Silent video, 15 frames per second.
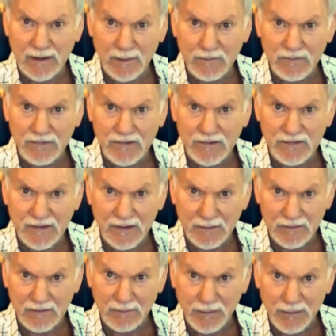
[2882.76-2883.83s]
it comes
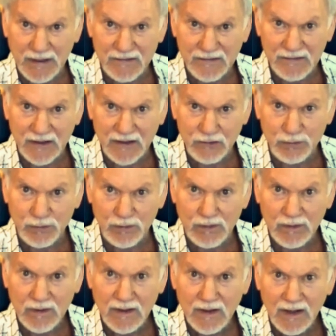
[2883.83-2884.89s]
to being
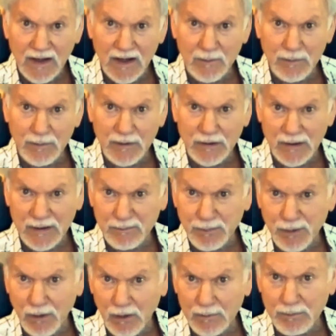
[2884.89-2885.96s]
sexual,
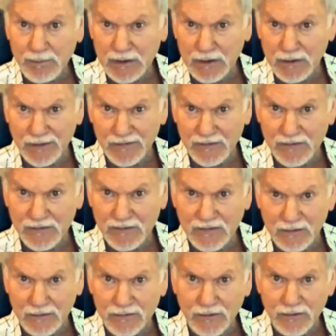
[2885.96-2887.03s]
in part because
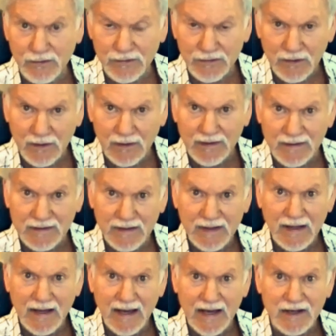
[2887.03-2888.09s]
he's still turned
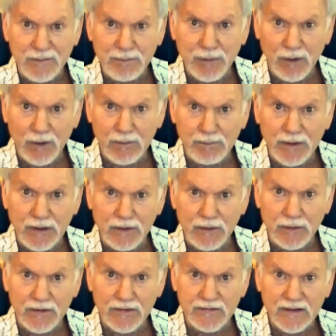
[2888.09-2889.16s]
on, and in part
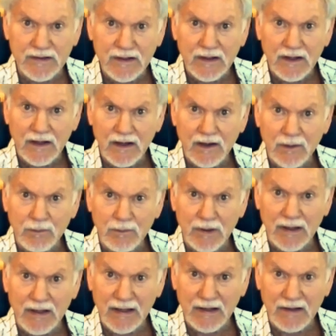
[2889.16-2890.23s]
because
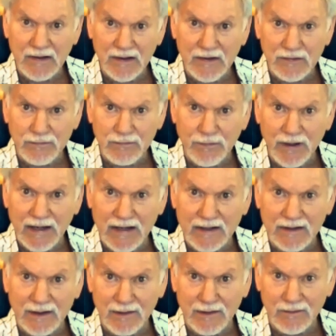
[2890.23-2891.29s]
he is
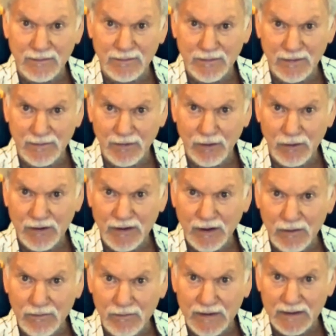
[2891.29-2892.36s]
afraid of
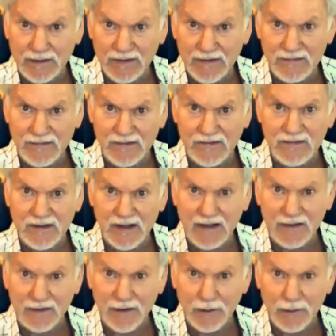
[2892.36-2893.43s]
hurting her feelings and
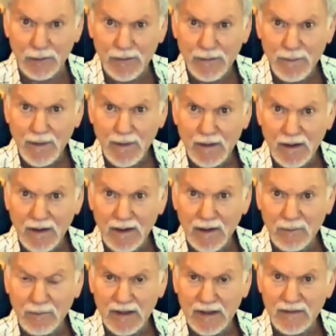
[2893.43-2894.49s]
saying no.
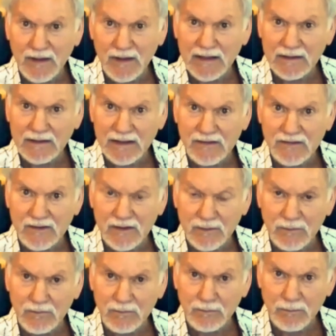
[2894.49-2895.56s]
And that leads
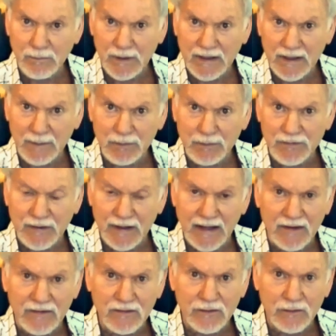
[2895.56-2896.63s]
to him being able
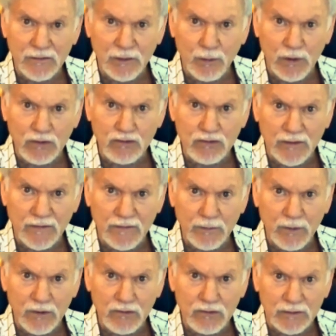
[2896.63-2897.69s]
to answer the question on
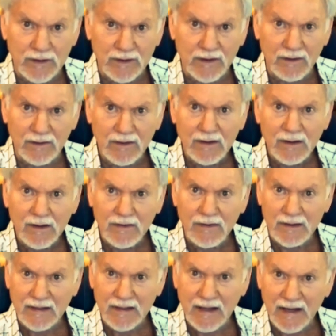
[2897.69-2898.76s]
the questionnaire
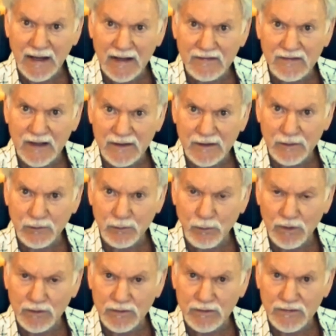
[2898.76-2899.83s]
that he has had
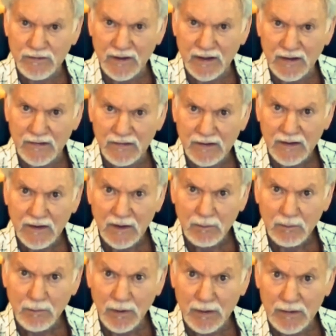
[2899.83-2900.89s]
unwanted sex.
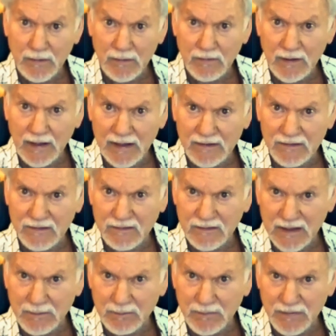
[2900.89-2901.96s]
But that
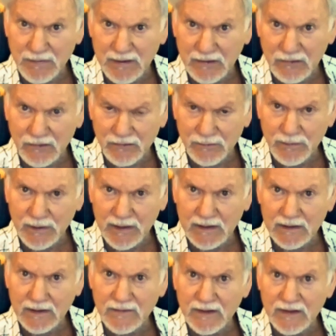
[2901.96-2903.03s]
statement that I just
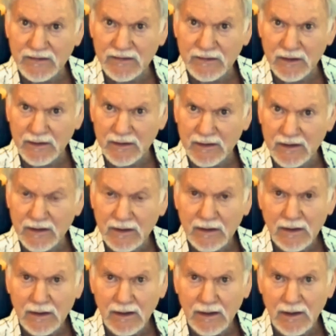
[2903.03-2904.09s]
made in that study,
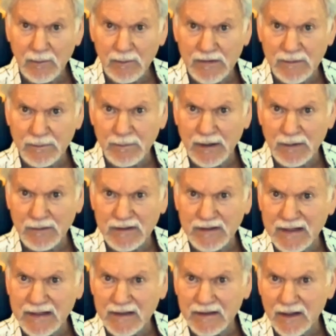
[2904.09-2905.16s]
it's
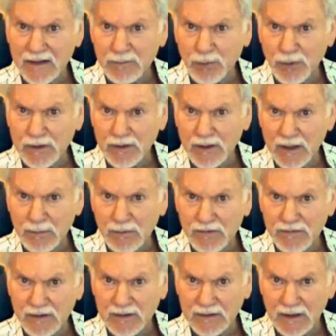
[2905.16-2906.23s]
about
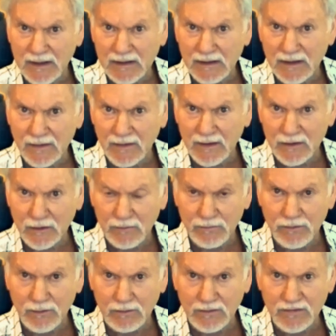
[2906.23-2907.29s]
99.9% likely that
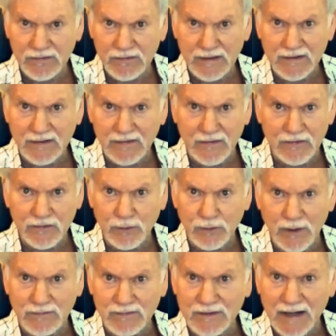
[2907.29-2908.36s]
if you're listening to
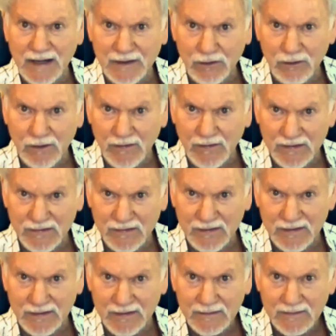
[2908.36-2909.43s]
this, you have not heard of that
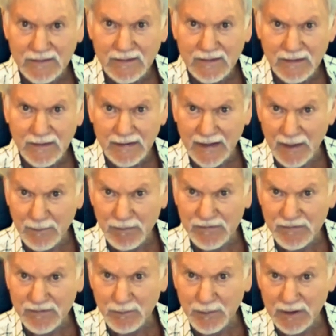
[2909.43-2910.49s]
study. It
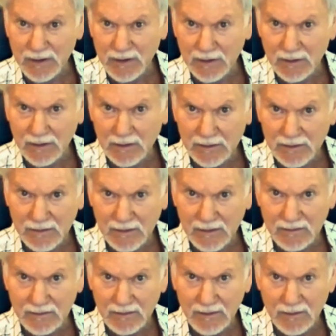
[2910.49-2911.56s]
happens to be
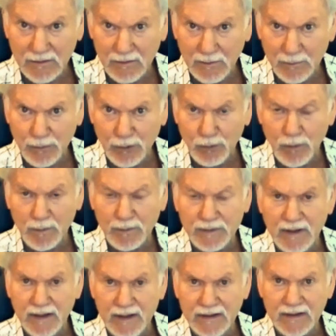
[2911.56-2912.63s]
in the book
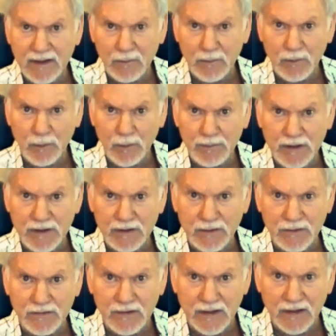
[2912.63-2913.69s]
Women Can't Hear What
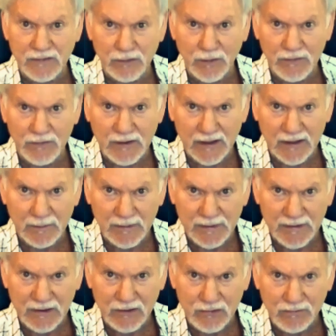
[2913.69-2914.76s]
Men Don't Say is all the
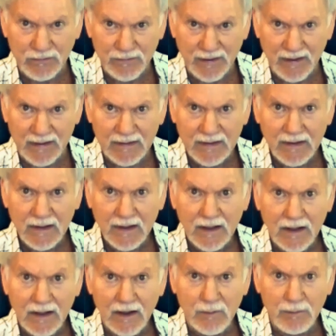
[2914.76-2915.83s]
documentation for that.
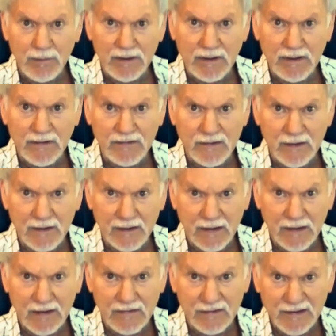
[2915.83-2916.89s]
But
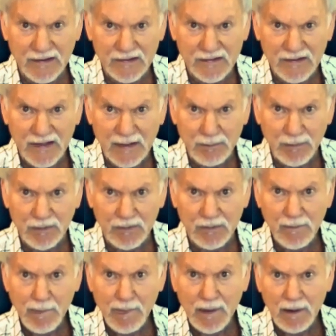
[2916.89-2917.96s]
it's an
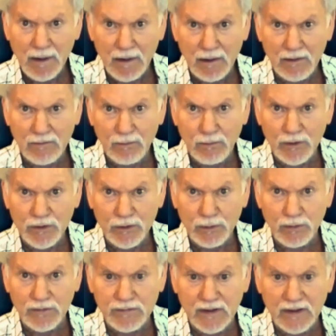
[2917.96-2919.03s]
example of what
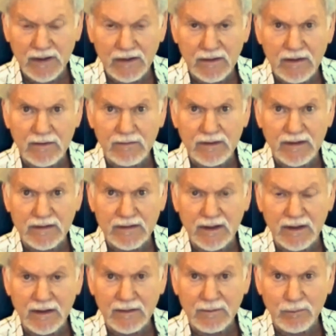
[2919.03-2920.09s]
you were saying, David,
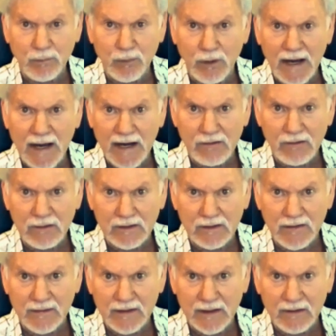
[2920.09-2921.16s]
and more
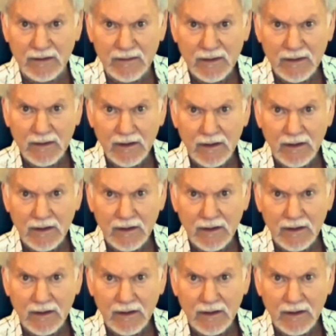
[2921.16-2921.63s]
accurately than I